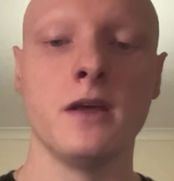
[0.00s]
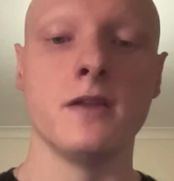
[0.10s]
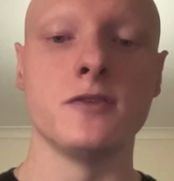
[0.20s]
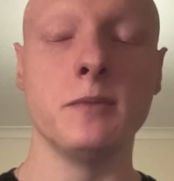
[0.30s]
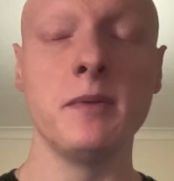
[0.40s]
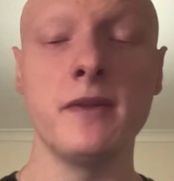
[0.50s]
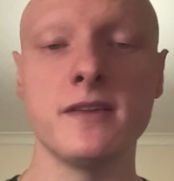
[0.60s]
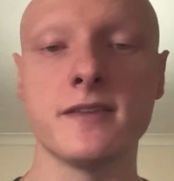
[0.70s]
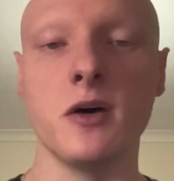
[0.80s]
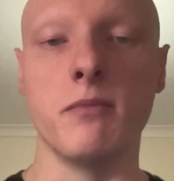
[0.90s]
To implement the
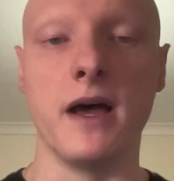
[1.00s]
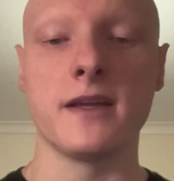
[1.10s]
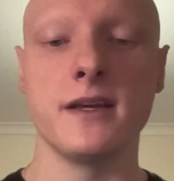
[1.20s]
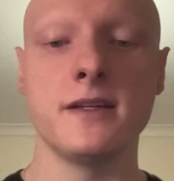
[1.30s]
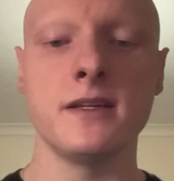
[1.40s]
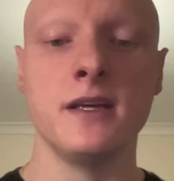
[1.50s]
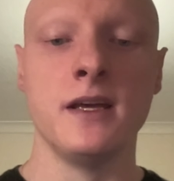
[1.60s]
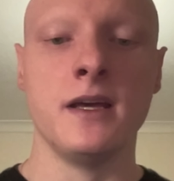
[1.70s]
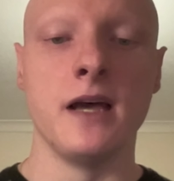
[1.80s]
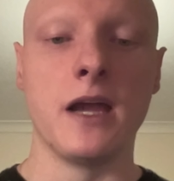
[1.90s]
scale backend,
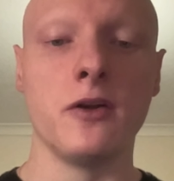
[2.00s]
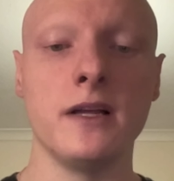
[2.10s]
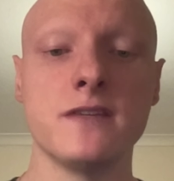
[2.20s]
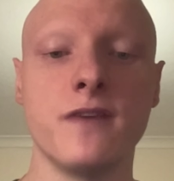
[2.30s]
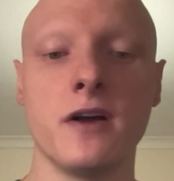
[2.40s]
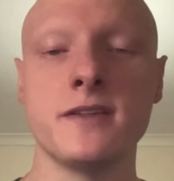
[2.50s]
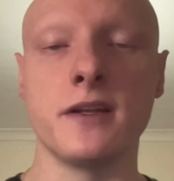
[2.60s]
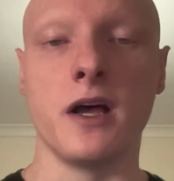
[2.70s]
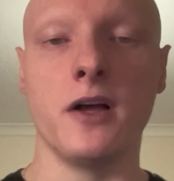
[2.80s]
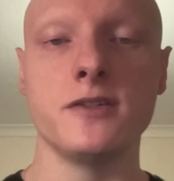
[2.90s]
I utilized various
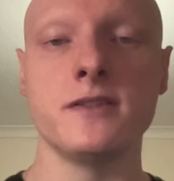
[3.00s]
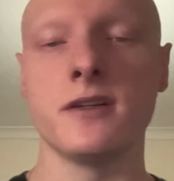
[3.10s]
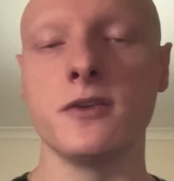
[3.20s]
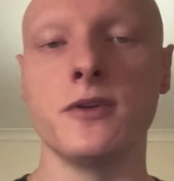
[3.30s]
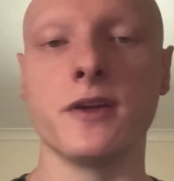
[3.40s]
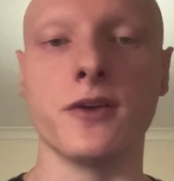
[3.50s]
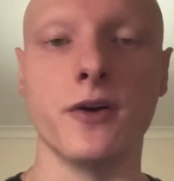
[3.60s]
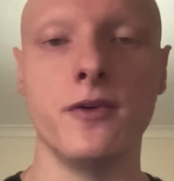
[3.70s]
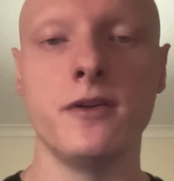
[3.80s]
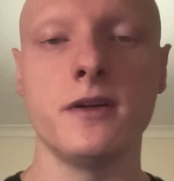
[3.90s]
technologies including
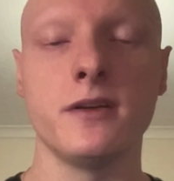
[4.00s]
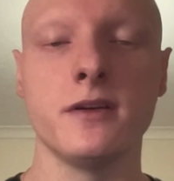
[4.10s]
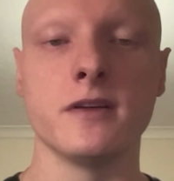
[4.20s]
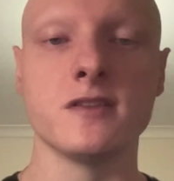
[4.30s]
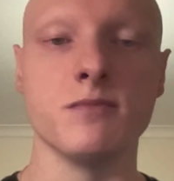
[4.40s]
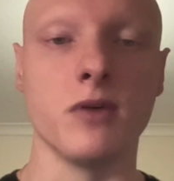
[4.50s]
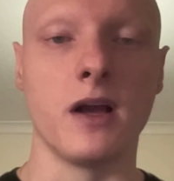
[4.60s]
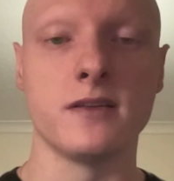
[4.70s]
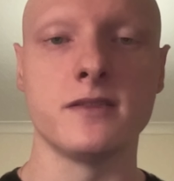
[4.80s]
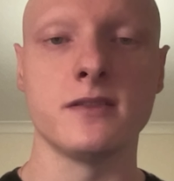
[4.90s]
Node,
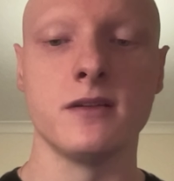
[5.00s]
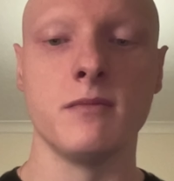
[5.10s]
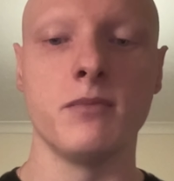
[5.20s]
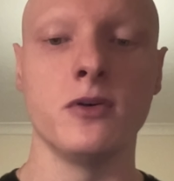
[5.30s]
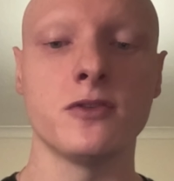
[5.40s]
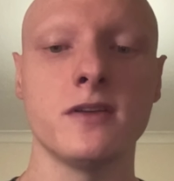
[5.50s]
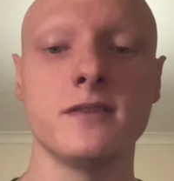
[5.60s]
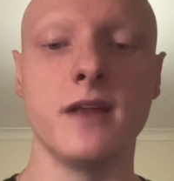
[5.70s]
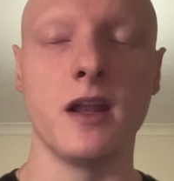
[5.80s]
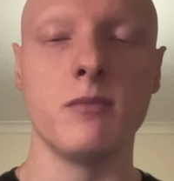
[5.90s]
Express,
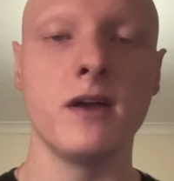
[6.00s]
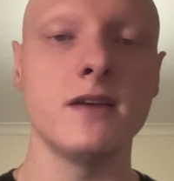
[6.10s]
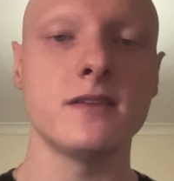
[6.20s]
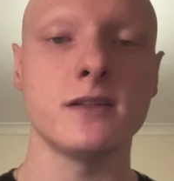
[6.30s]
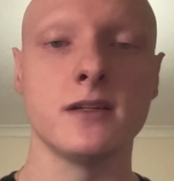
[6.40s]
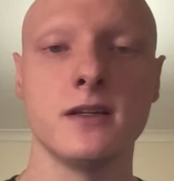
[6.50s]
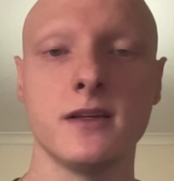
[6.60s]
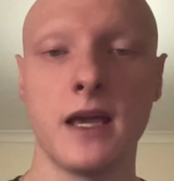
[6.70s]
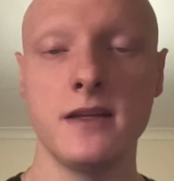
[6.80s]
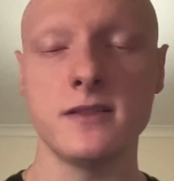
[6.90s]
Postgres database,
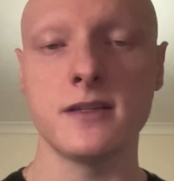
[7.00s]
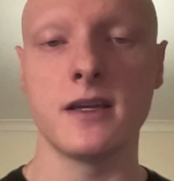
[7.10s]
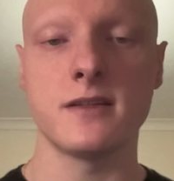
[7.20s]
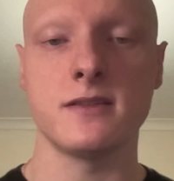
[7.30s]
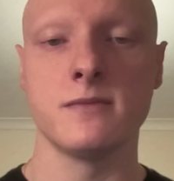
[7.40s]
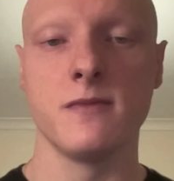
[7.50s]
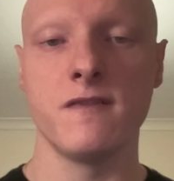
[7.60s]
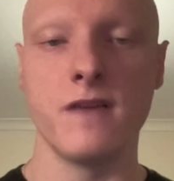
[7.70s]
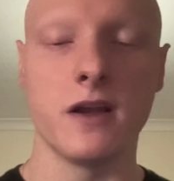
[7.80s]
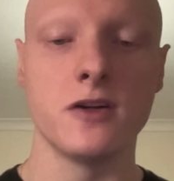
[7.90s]
K6,
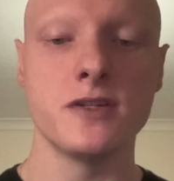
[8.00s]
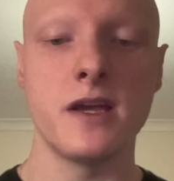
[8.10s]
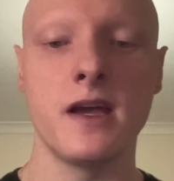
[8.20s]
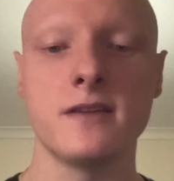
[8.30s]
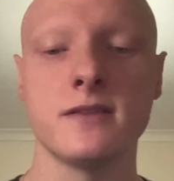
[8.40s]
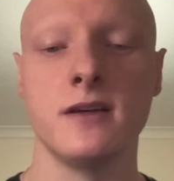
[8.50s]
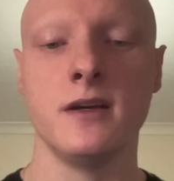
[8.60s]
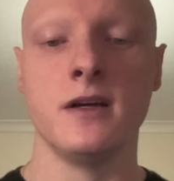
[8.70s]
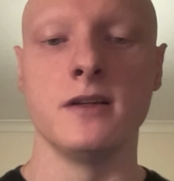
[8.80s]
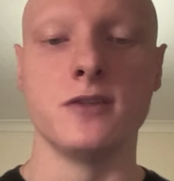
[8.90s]
Faker.js,
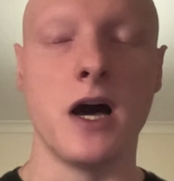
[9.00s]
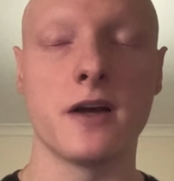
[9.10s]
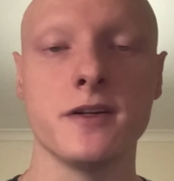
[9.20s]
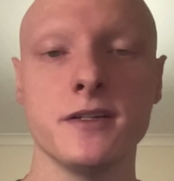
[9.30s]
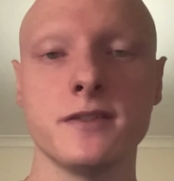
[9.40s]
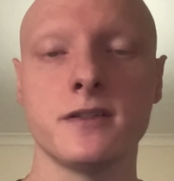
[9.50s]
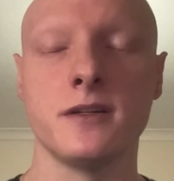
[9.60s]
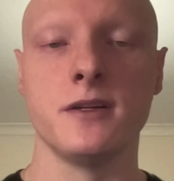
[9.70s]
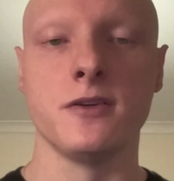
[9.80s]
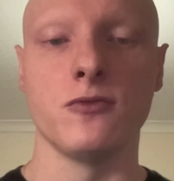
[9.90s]
Docker,
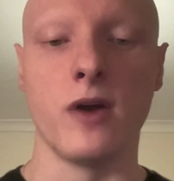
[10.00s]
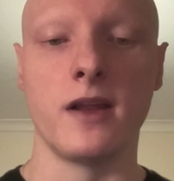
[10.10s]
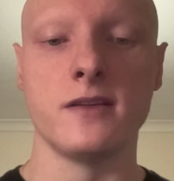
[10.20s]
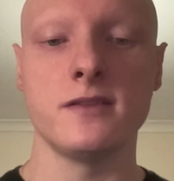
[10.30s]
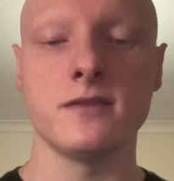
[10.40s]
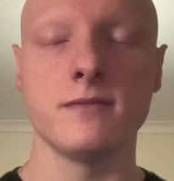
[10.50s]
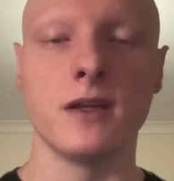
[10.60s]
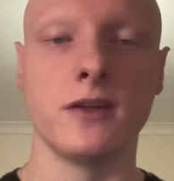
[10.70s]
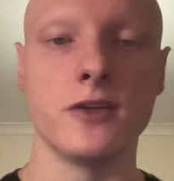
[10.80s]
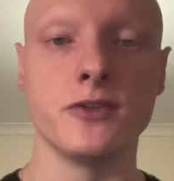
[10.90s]
Redis,
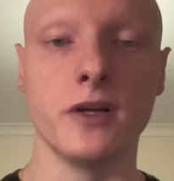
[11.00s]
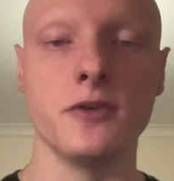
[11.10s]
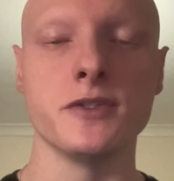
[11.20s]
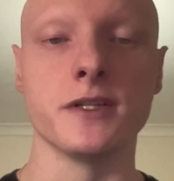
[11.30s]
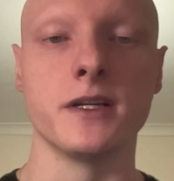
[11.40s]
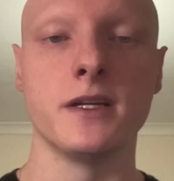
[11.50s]
and DigitalOcean.